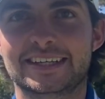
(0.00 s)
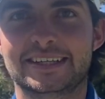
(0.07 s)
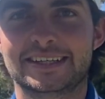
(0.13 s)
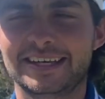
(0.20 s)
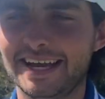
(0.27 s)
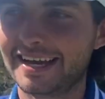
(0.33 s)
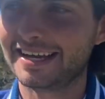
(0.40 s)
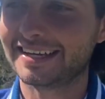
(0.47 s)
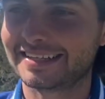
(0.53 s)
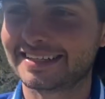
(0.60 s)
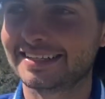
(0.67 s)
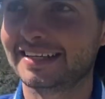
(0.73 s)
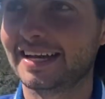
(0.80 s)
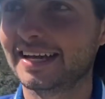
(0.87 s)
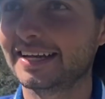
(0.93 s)

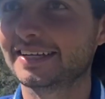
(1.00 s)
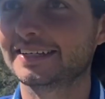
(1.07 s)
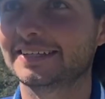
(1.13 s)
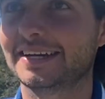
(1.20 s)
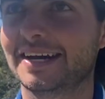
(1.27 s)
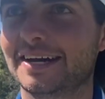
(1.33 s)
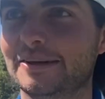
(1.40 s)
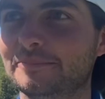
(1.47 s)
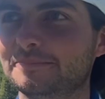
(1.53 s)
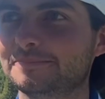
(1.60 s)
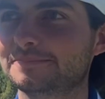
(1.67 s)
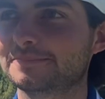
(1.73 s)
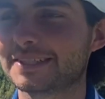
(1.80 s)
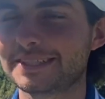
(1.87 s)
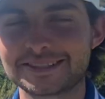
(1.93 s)

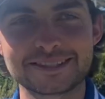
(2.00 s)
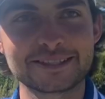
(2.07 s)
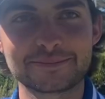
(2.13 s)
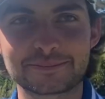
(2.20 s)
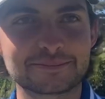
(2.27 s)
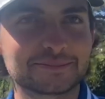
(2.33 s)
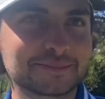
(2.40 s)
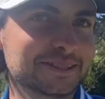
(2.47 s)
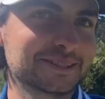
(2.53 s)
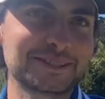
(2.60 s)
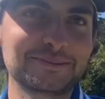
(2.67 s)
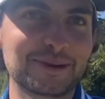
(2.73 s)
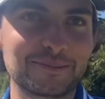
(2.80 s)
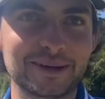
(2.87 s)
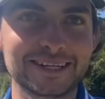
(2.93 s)
Didn't sleep
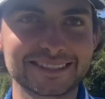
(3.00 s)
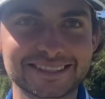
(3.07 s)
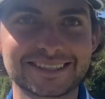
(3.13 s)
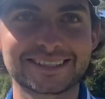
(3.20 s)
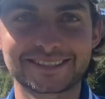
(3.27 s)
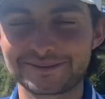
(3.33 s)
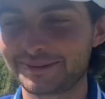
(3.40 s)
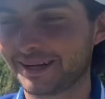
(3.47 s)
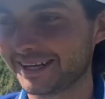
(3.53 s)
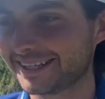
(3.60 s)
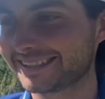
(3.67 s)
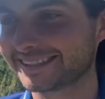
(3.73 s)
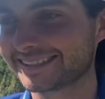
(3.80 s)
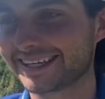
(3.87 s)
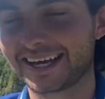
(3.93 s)
my best, to be
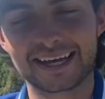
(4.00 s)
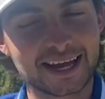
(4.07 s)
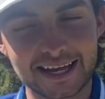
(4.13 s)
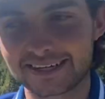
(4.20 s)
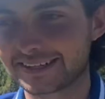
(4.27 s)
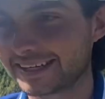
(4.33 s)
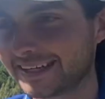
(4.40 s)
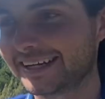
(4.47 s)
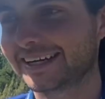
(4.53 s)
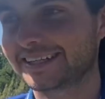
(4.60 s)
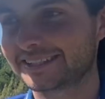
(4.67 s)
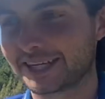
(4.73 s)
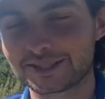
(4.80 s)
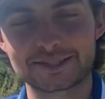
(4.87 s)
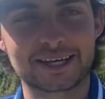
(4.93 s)
honest. It
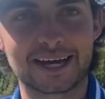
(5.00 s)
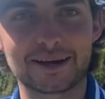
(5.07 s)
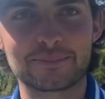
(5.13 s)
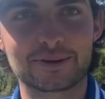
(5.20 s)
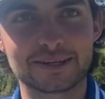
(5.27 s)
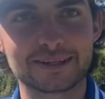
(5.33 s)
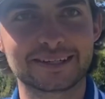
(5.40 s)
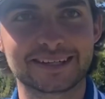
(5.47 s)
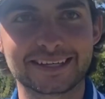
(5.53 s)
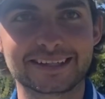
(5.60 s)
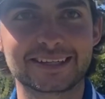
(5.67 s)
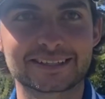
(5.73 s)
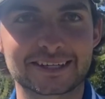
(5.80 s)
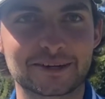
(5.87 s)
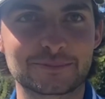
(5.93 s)
tends to happen in
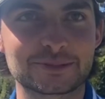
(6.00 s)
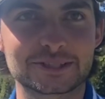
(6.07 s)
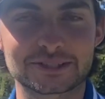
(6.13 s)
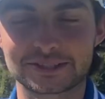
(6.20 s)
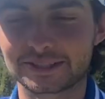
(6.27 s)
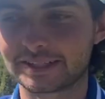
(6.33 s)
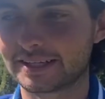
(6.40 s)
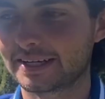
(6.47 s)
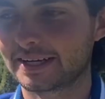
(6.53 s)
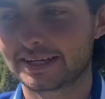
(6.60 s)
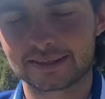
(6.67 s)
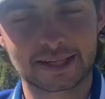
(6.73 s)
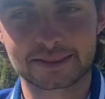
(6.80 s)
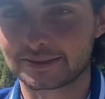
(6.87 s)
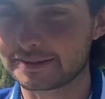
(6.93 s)
this kind of position.
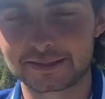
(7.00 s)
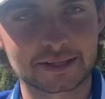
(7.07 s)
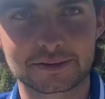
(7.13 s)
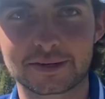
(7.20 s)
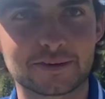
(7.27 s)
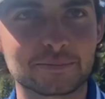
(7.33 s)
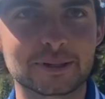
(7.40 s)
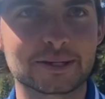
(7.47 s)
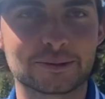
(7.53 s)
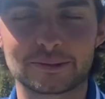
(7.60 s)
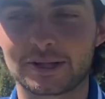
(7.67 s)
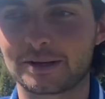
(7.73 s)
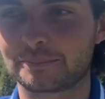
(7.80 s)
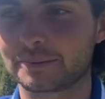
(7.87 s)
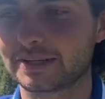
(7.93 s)
Not that I've been here a
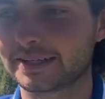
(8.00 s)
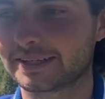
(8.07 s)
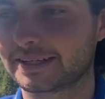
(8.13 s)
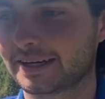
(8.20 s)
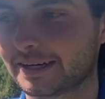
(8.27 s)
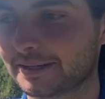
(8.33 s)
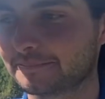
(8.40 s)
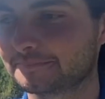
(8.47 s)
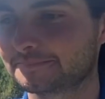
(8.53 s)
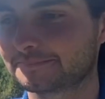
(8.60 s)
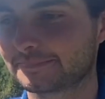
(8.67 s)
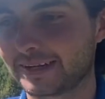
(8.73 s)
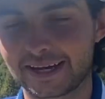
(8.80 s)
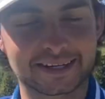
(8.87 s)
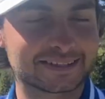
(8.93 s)
lot, but
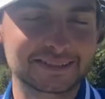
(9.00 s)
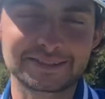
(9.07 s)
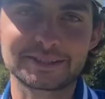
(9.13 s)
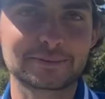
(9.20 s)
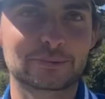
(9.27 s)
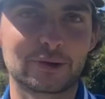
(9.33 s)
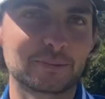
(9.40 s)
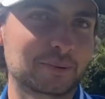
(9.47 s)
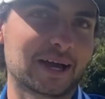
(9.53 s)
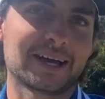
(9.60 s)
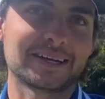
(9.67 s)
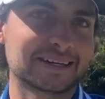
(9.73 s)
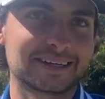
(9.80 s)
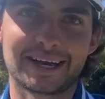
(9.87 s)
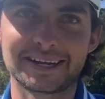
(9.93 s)
didn't sleep great, but had
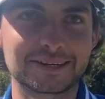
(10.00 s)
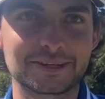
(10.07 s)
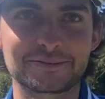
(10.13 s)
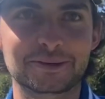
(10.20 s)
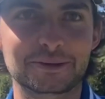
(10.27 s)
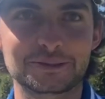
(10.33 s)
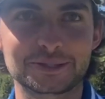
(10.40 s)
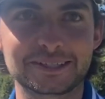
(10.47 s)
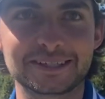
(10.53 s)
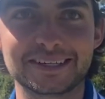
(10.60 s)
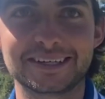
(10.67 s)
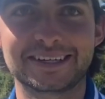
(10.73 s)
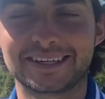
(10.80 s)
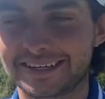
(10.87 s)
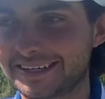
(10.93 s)
enough energy and
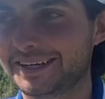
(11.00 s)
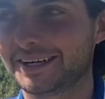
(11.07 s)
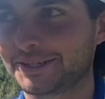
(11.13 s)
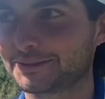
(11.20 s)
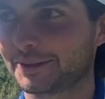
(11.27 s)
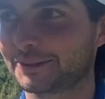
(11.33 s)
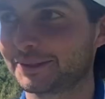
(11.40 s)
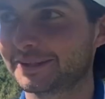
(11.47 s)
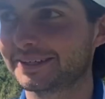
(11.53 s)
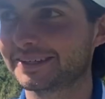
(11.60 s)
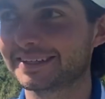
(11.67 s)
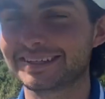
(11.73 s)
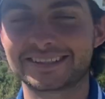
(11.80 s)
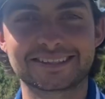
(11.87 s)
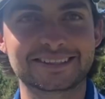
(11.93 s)

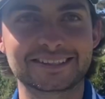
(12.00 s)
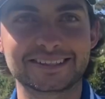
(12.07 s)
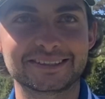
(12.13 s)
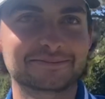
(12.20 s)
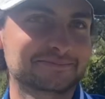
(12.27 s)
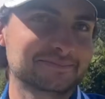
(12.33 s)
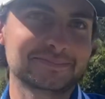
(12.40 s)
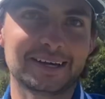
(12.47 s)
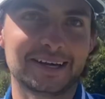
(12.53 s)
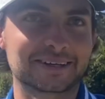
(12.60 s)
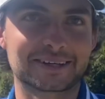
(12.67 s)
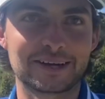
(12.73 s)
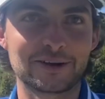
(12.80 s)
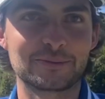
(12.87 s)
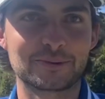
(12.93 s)
adrenaline to
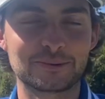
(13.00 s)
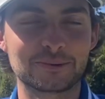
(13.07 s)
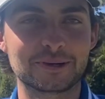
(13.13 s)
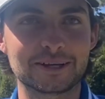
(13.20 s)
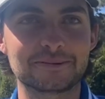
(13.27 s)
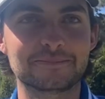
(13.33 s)
carry me through today.